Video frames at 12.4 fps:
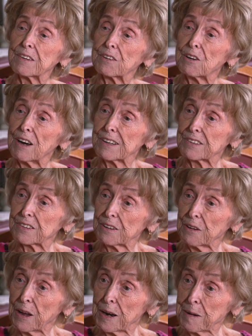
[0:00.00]
it cost a
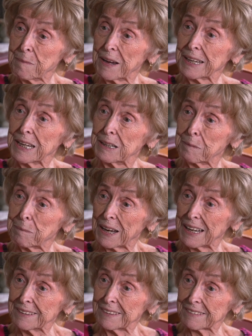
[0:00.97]
lot of money to
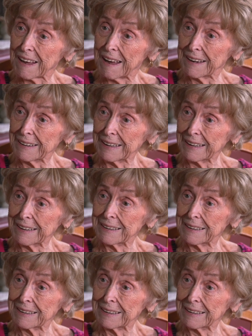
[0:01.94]
buy siding.